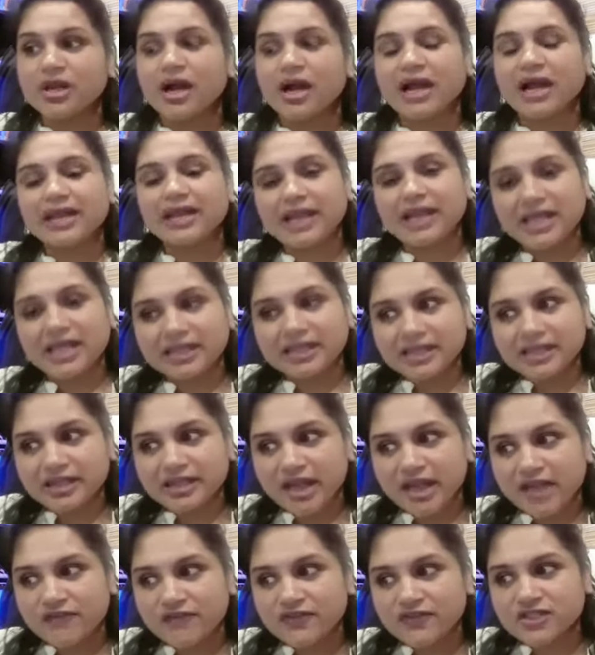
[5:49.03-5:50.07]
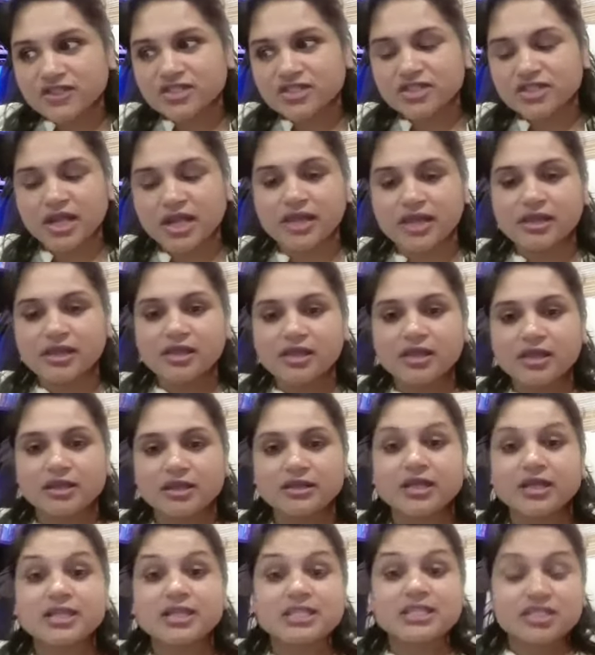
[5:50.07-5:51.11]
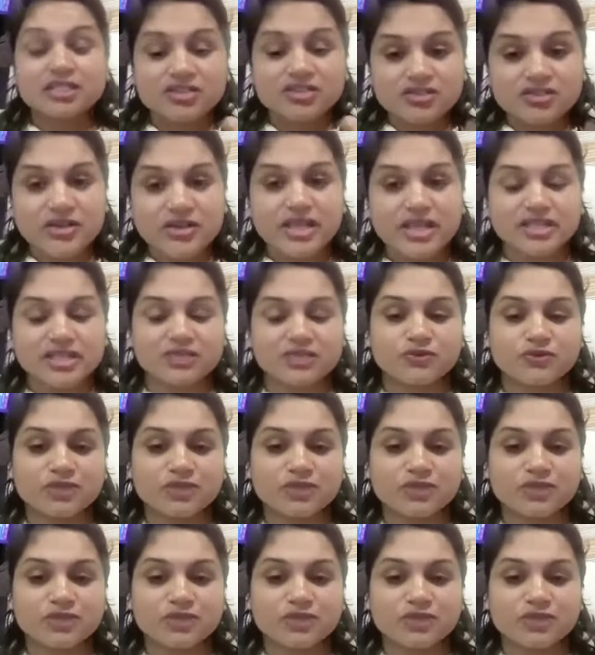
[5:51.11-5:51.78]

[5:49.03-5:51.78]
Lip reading: Unhealthy lifestyle, the stress,